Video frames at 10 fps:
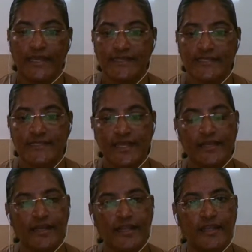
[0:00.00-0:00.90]
As I
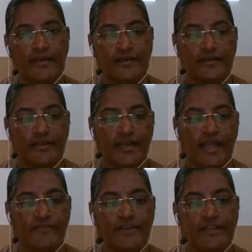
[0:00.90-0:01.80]
said earlier,
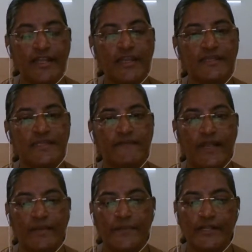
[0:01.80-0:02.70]
everything is
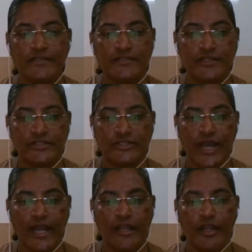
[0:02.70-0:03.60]
available to the
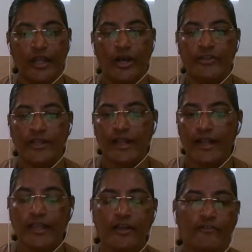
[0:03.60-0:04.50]
child on the
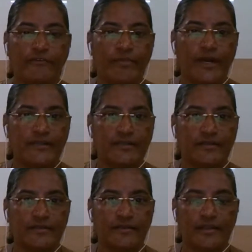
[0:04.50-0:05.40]
click of a
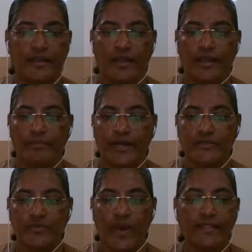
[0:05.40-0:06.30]
button.
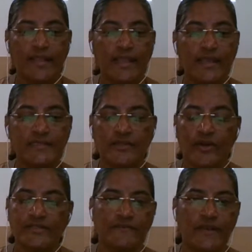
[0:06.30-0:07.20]
But one thing is
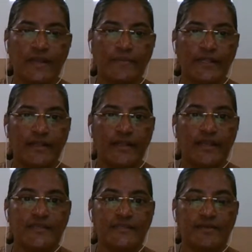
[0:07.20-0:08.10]
not available
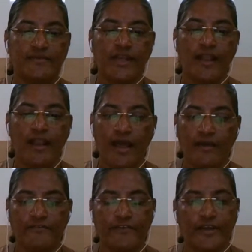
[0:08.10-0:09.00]
is the real
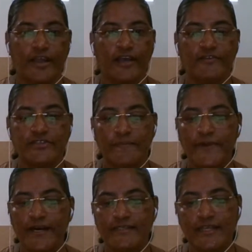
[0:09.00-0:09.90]
love which a
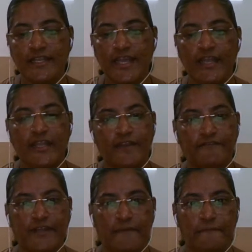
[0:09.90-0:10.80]
person can
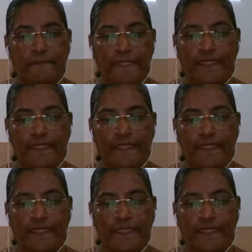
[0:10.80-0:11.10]
give them.